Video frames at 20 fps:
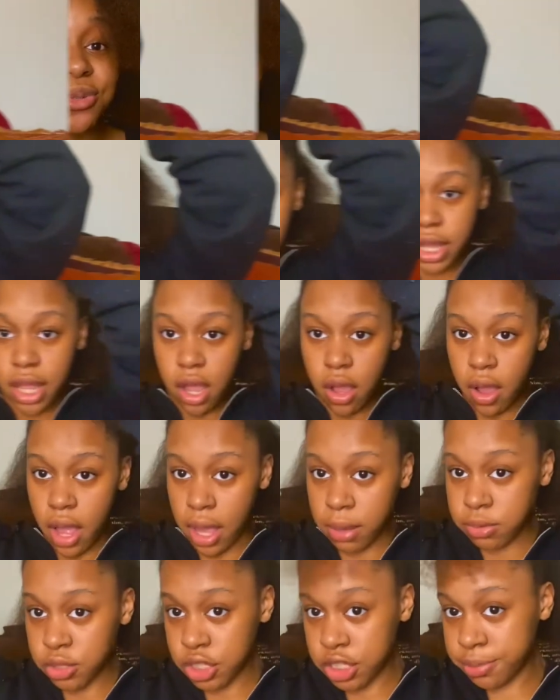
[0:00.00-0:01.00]
Right now,
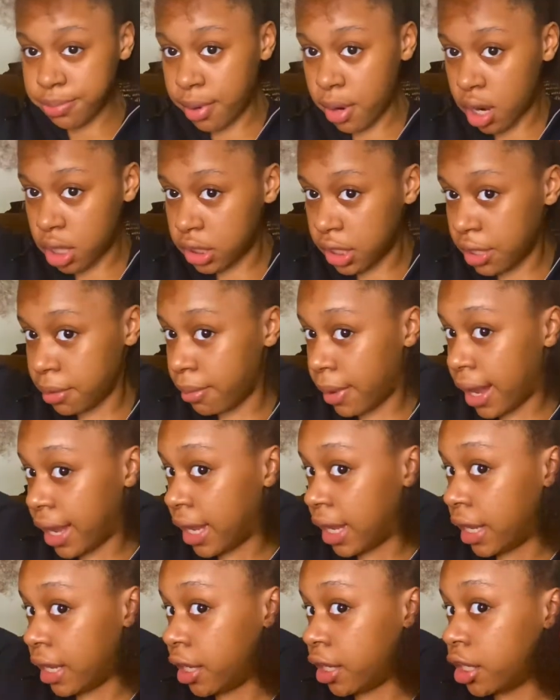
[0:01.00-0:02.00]
I'm just parting my
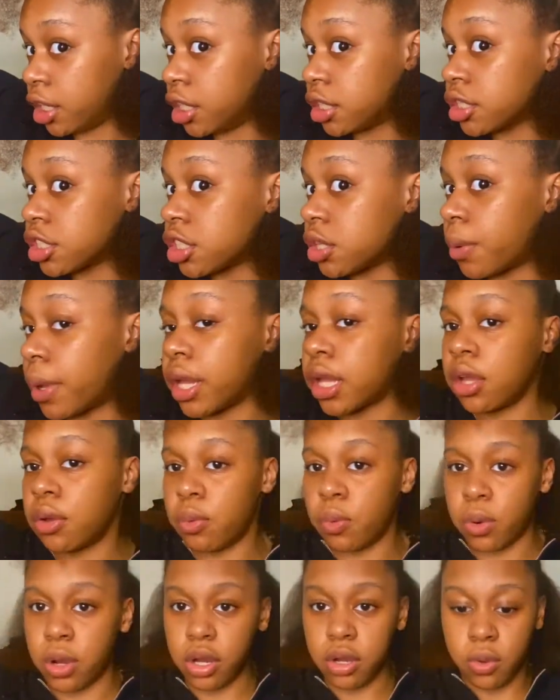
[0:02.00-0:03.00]
hair so I
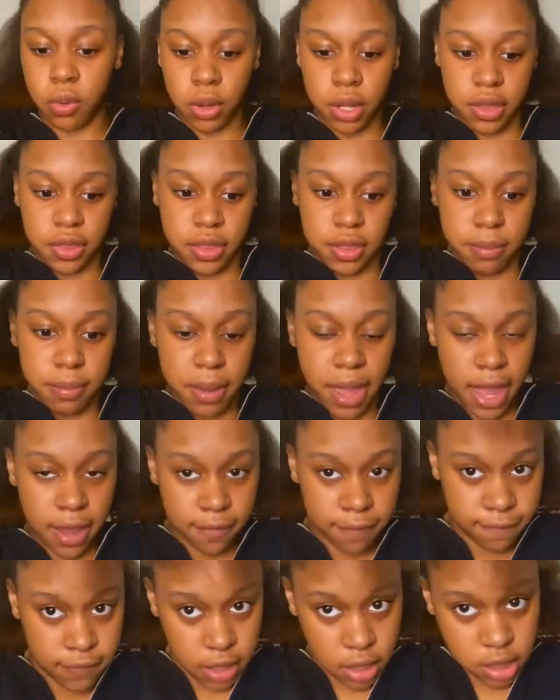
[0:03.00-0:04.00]
can work on the
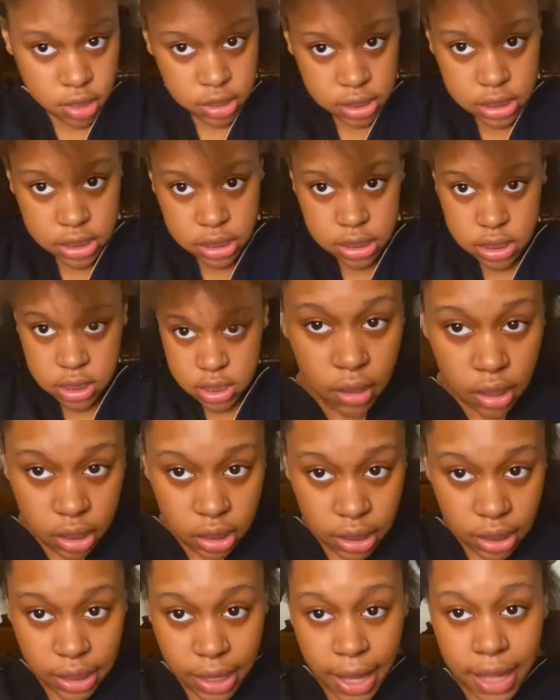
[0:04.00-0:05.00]
back first.
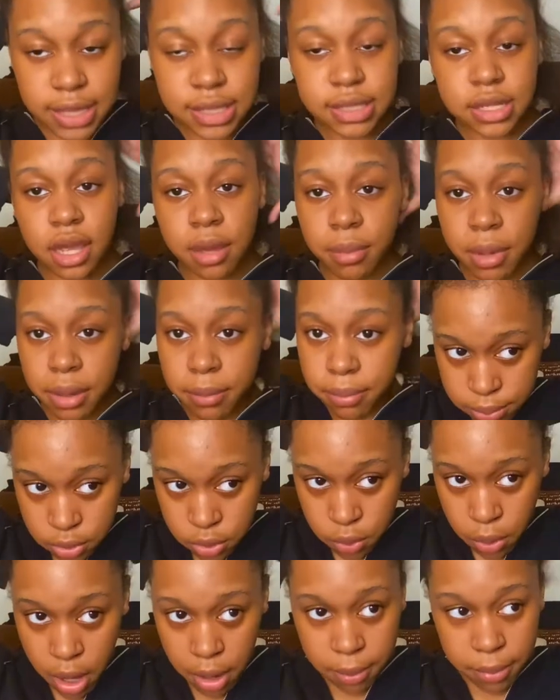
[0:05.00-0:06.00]
The last time I
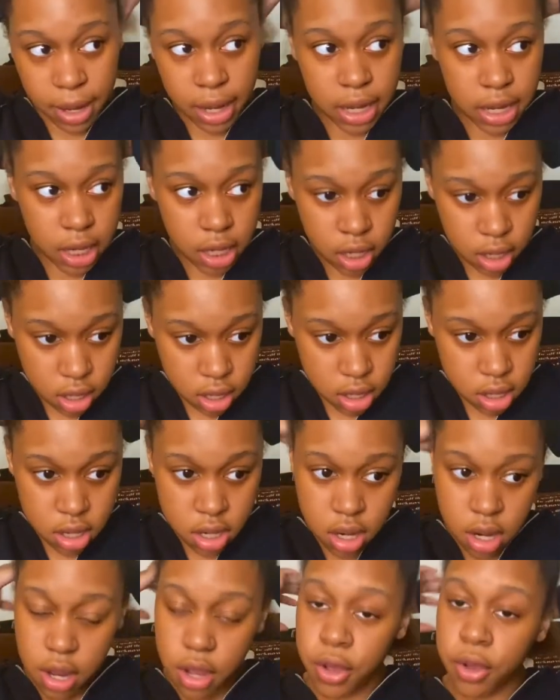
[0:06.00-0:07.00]
blew out my hair
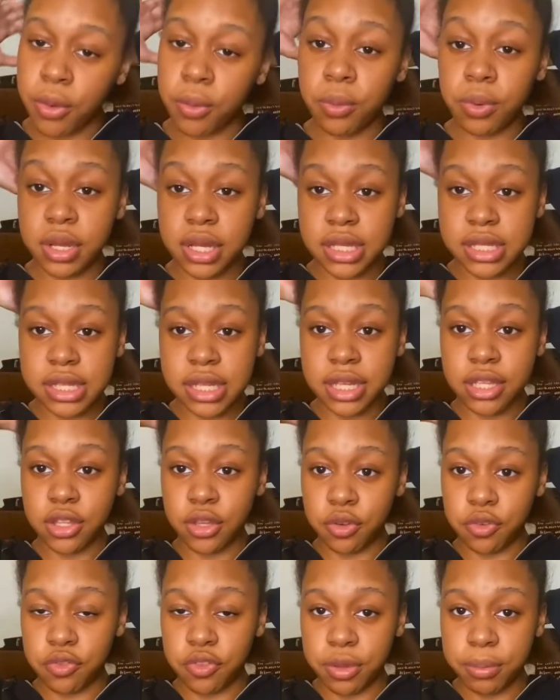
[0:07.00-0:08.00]
was in
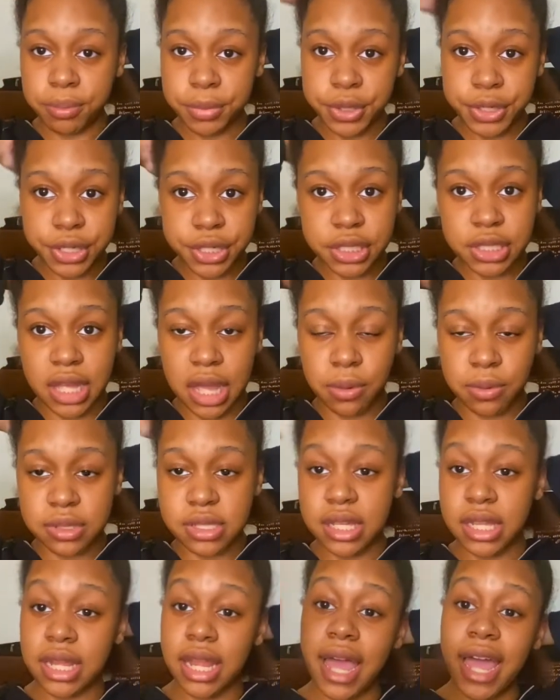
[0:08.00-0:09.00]
November. That was
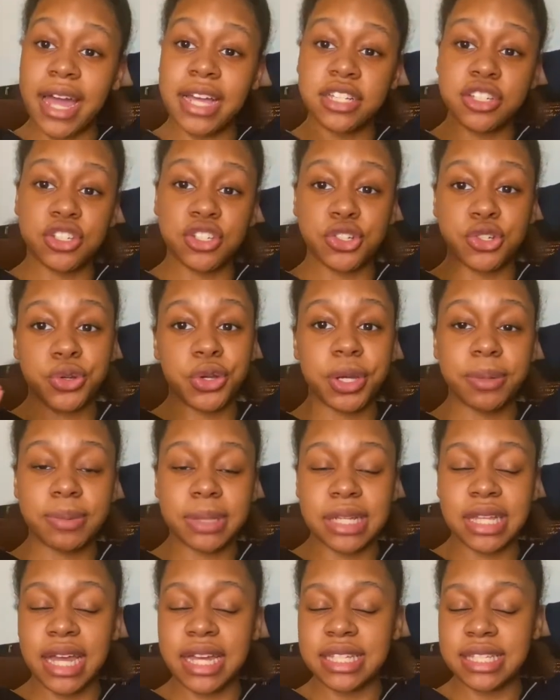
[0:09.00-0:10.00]
the last trim
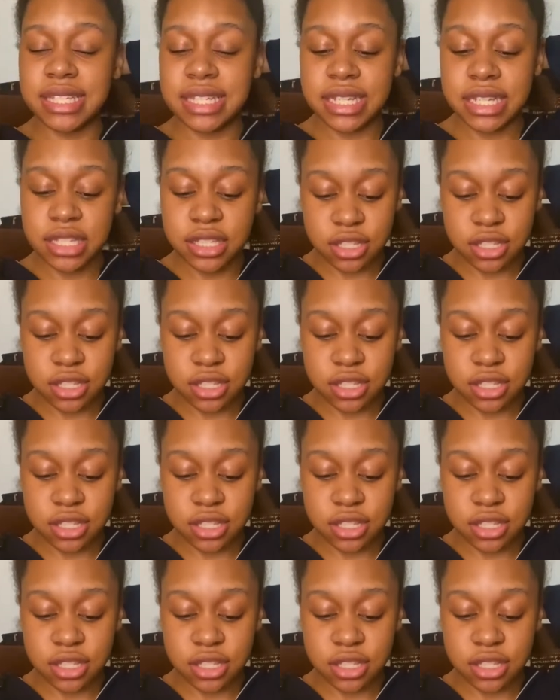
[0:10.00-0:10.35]
that I did.